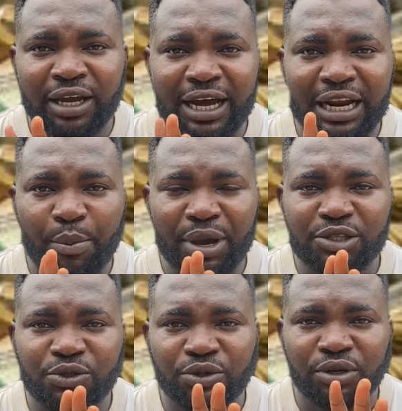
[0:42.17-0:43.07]
And I
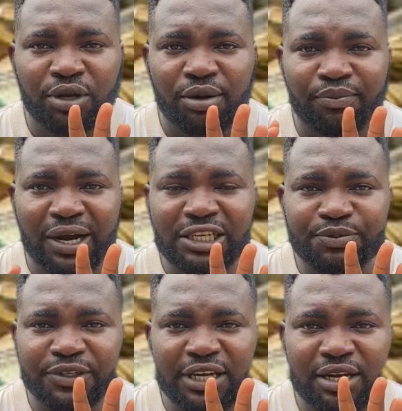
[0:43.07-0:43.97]
bet you, by the
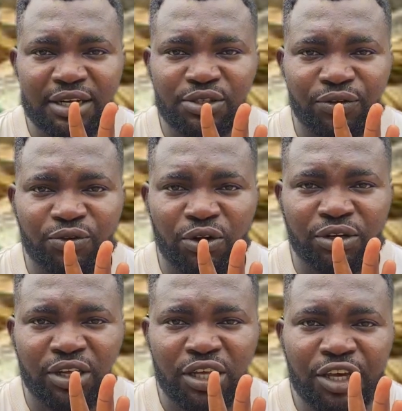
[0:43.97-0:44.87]
special grace of God,
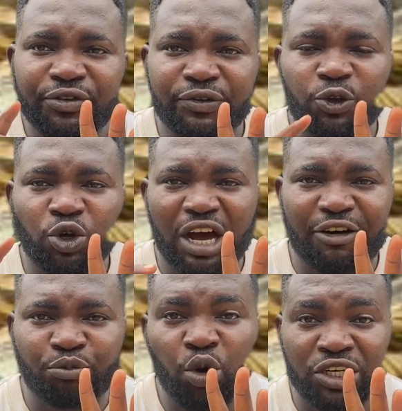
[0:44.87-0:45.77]
even if you don't
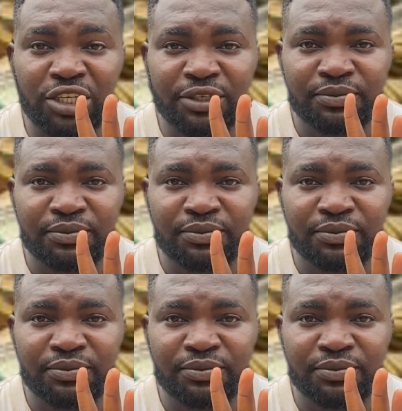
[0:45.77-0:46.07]
have money,